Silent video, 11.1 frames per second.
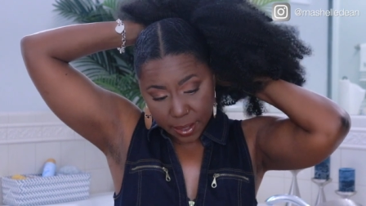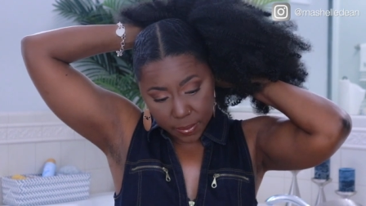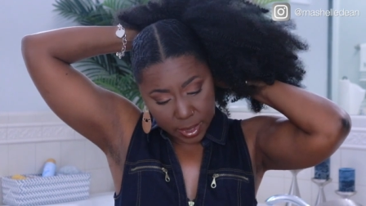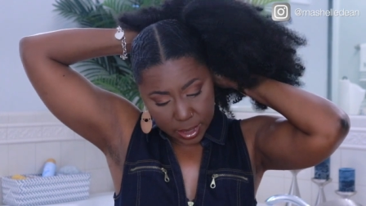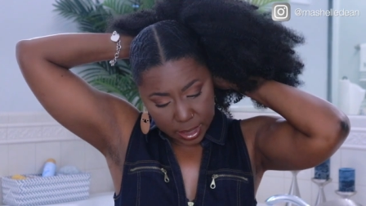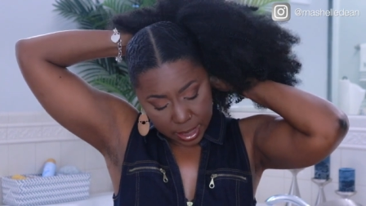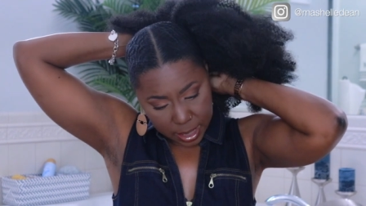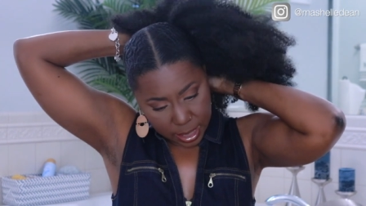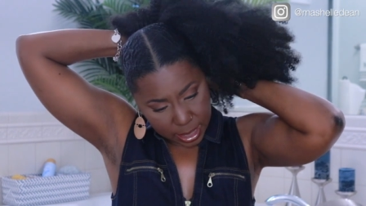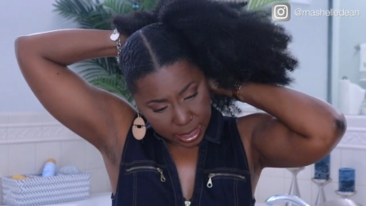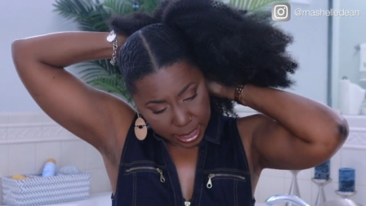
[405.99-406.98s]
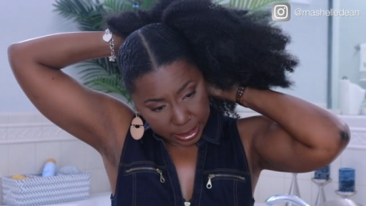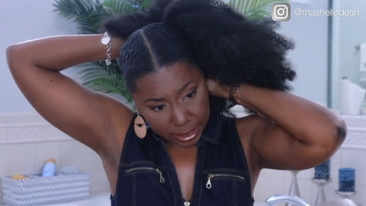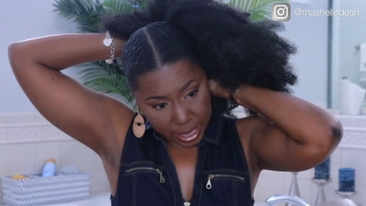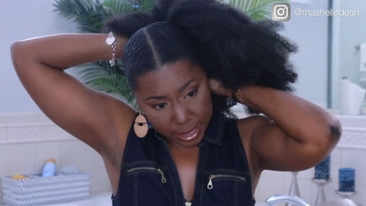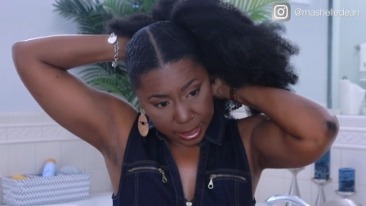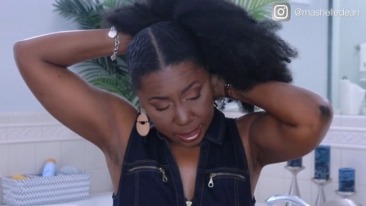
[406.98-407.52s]
nice and tight.
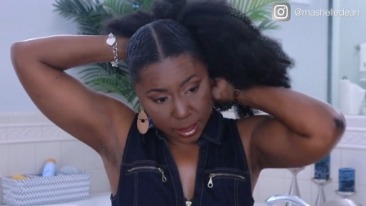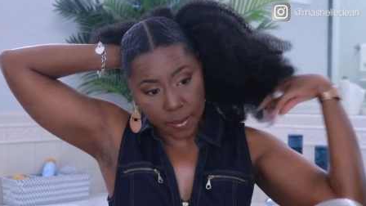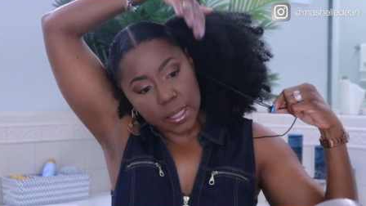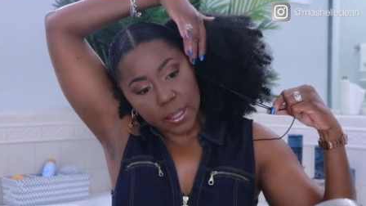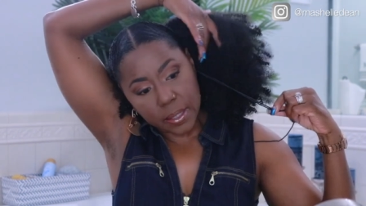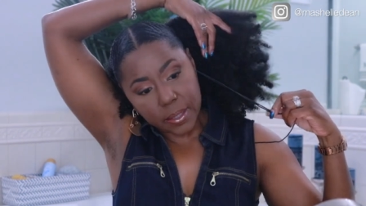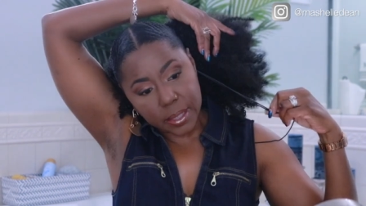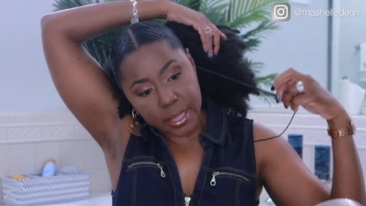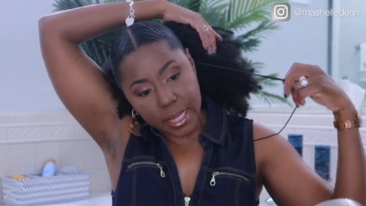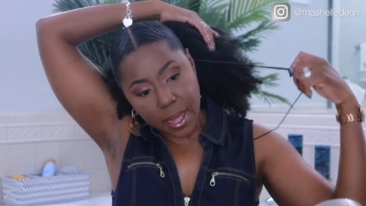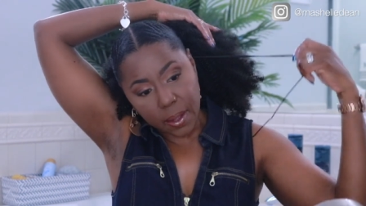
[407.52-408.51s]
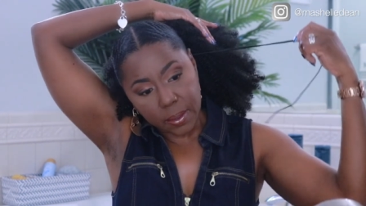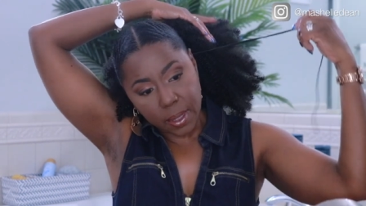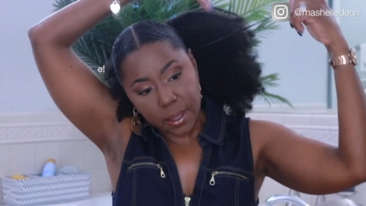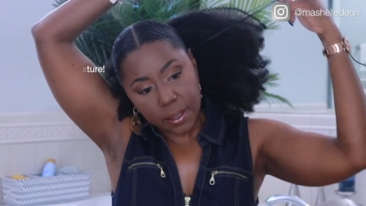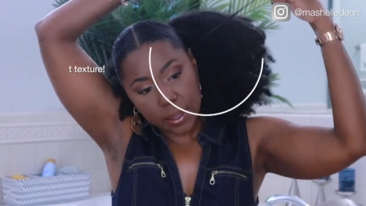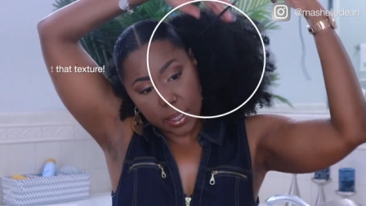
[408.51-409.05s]
You see how
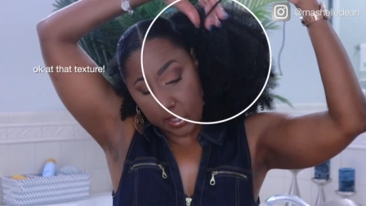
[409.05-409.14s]
long